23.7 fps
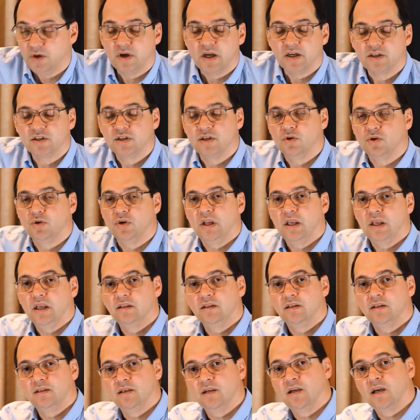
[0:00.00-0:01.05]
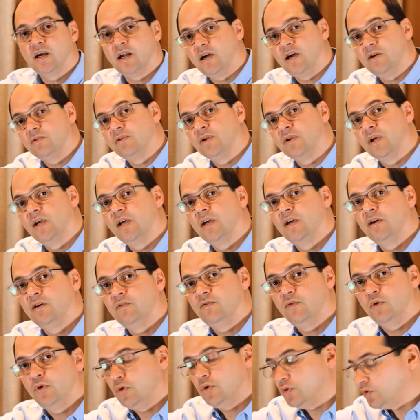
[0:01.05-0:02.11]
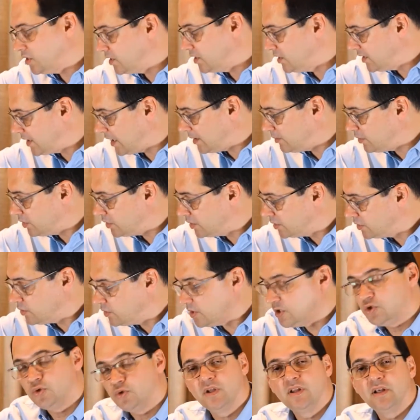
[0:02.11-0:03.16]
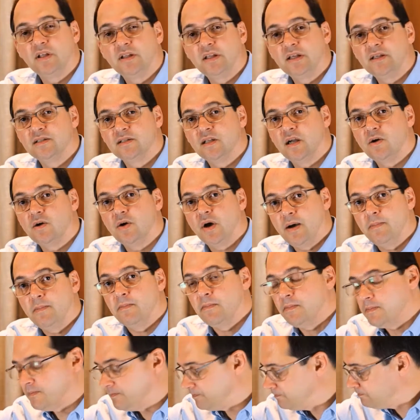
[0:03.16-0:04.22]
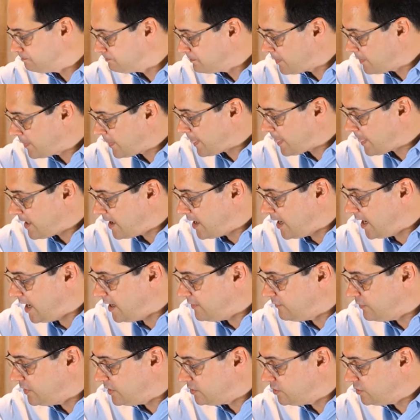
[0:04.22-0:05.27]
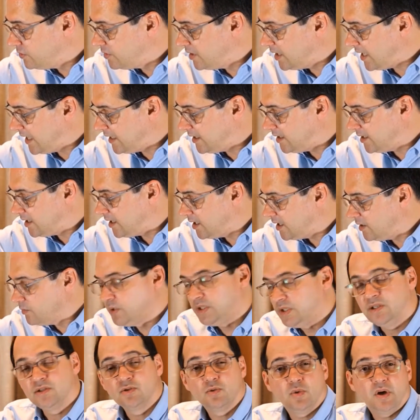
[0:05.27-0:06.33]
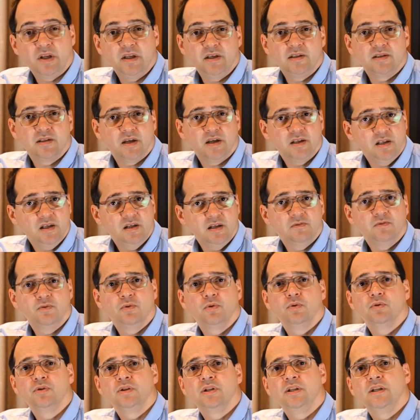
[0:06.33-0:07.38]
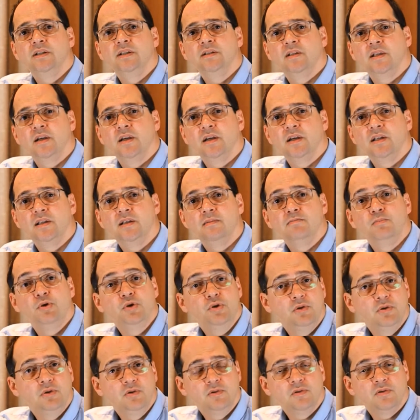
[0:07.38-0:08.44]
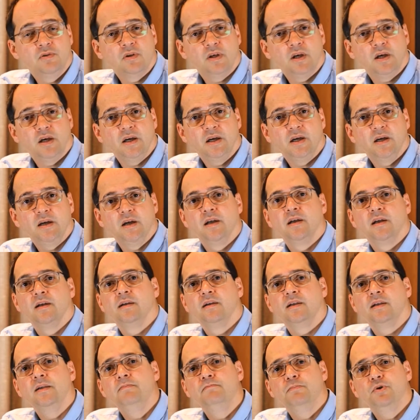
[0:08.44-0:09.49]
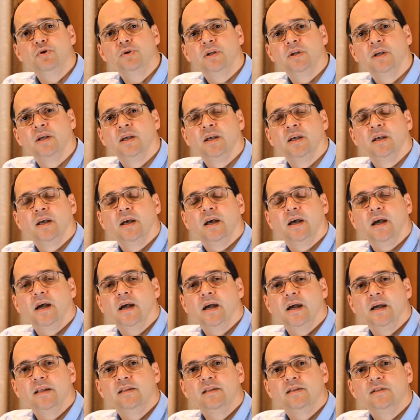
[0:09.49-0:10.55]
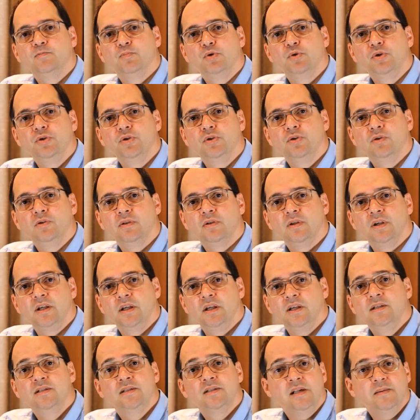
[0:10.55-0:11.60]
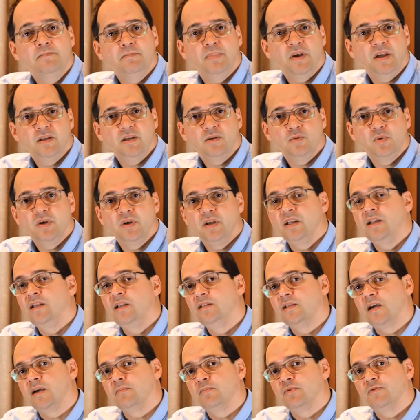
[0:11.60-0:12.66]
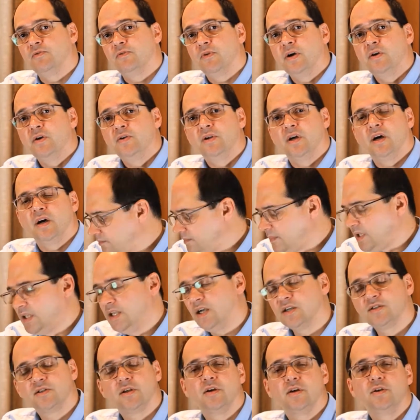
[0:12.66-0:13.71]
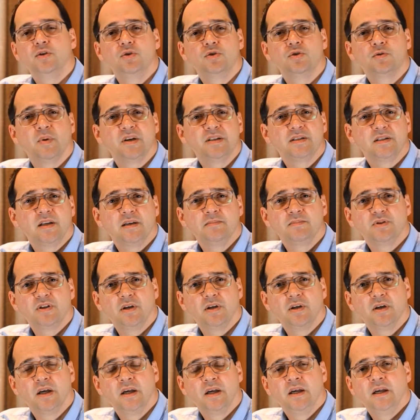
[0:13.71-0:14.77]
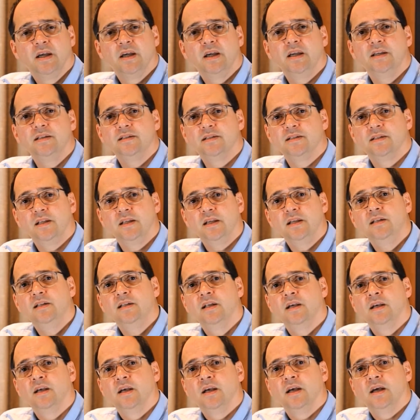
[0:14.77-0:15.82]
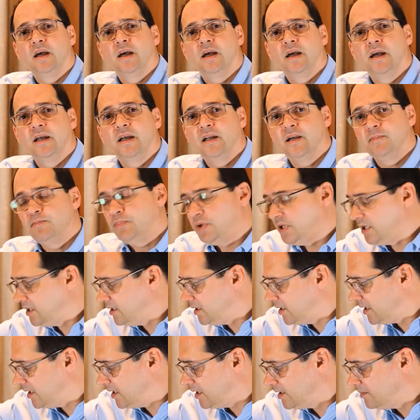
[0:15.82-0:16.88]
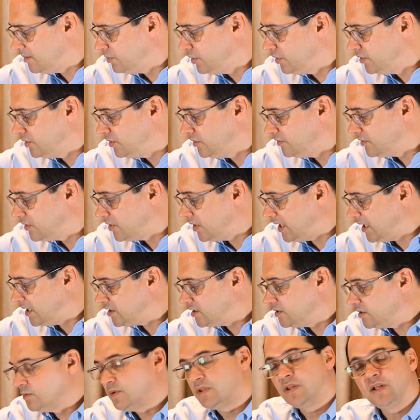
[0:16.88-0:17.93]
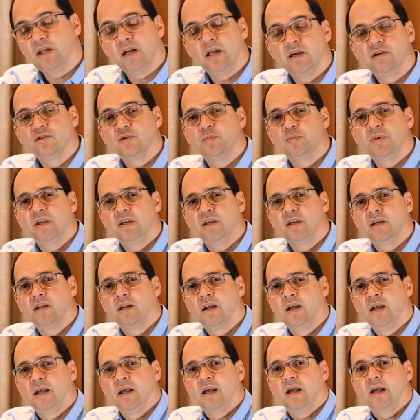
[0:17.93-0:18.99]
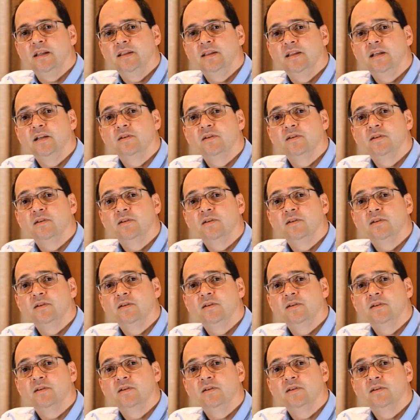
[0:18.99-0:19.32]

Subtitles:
you actually connect the ground for your turntable to ensure that there's no hum. Further to that, which is quite exciting of course, is the Bluetooth input, and this Bluetooth easily pair with any type of phone. Yeah, so I used my Samsung S10 and I paired the Bluetooth connection with the loudspeaker, and